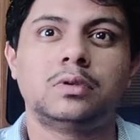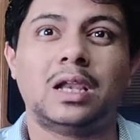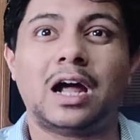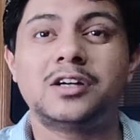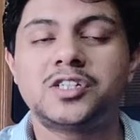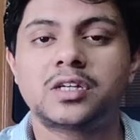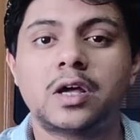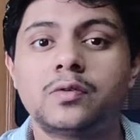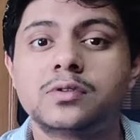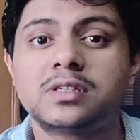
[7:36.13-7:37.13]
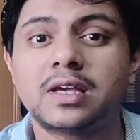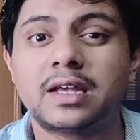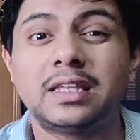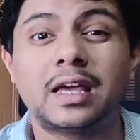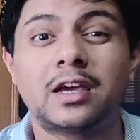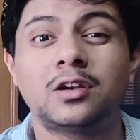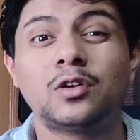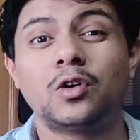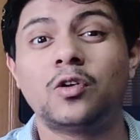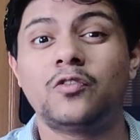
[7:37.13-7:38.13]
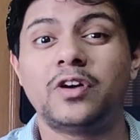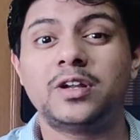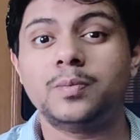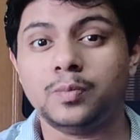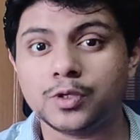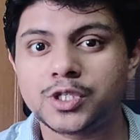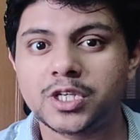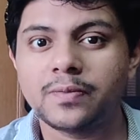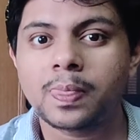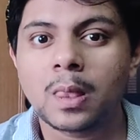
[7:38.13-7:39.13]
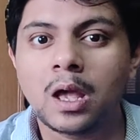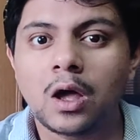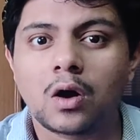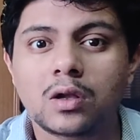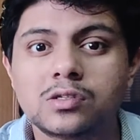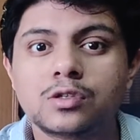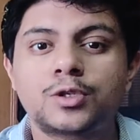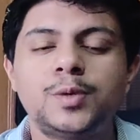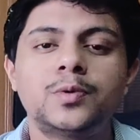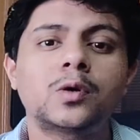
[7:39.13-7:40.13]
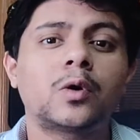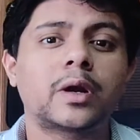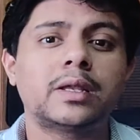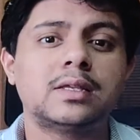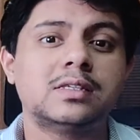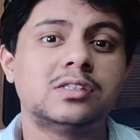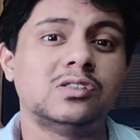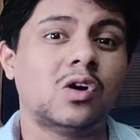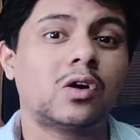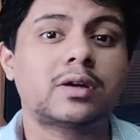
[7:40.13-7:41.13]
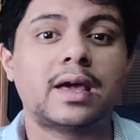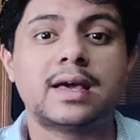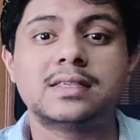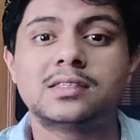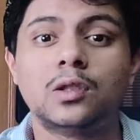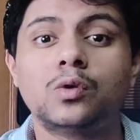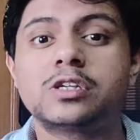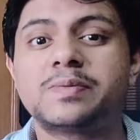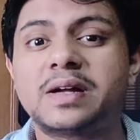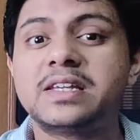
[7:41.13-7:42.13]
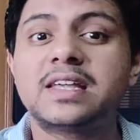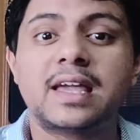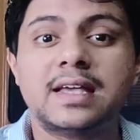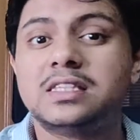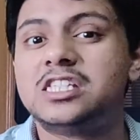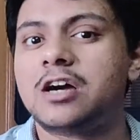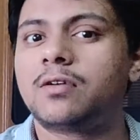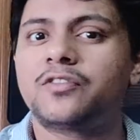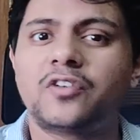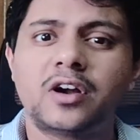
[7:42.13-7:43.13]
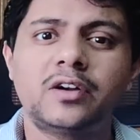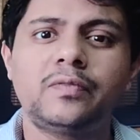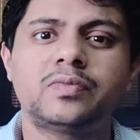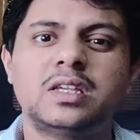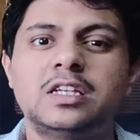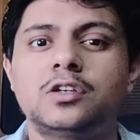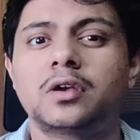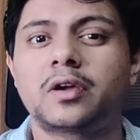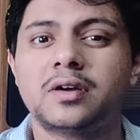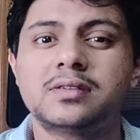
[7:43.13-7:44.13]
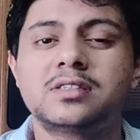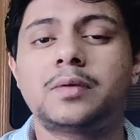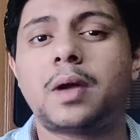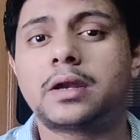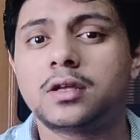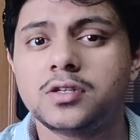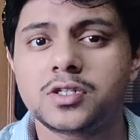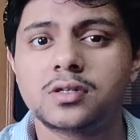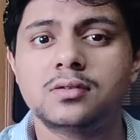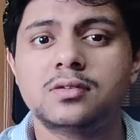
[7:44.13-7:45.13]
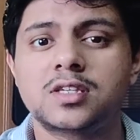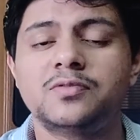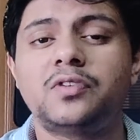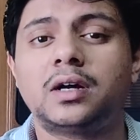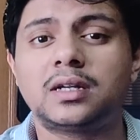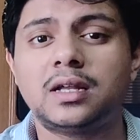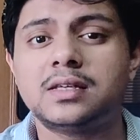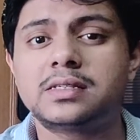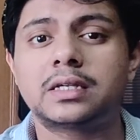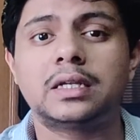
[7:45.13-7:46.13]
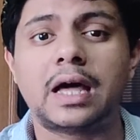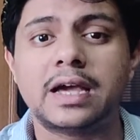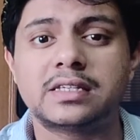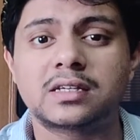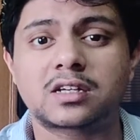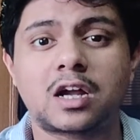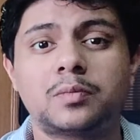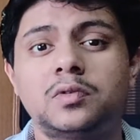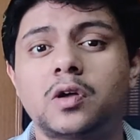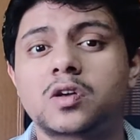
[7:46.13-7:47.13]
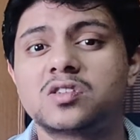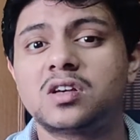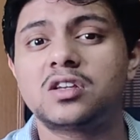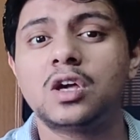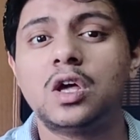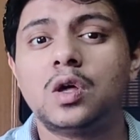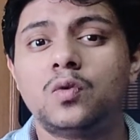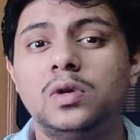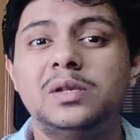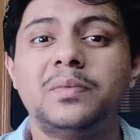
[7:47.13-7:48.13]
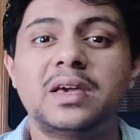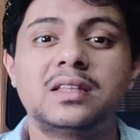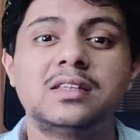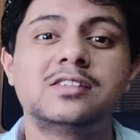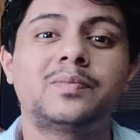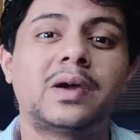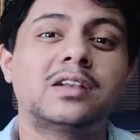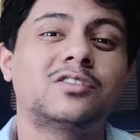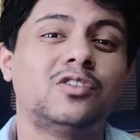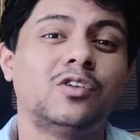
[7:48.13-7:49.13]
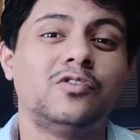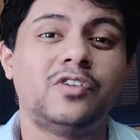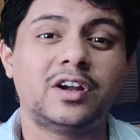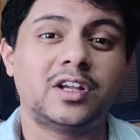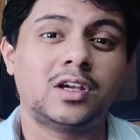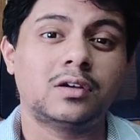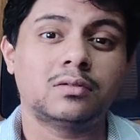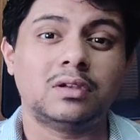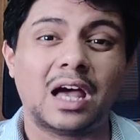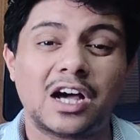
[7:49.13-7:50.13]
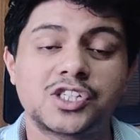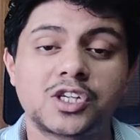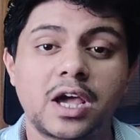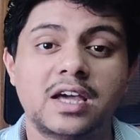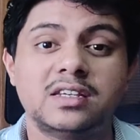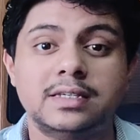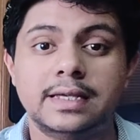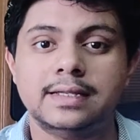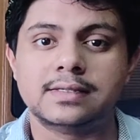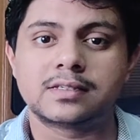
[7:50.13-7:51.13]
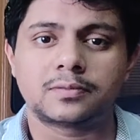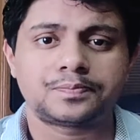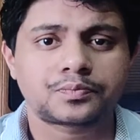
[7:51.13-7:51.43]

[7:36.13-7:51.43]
larger, I would say, and they can grow very bushy. Also, cryptocoryne is not as low demanding as Java Fern. It requires some attention, some fertilizer, light and carbon dioxide will make this plant grow very lush and dense.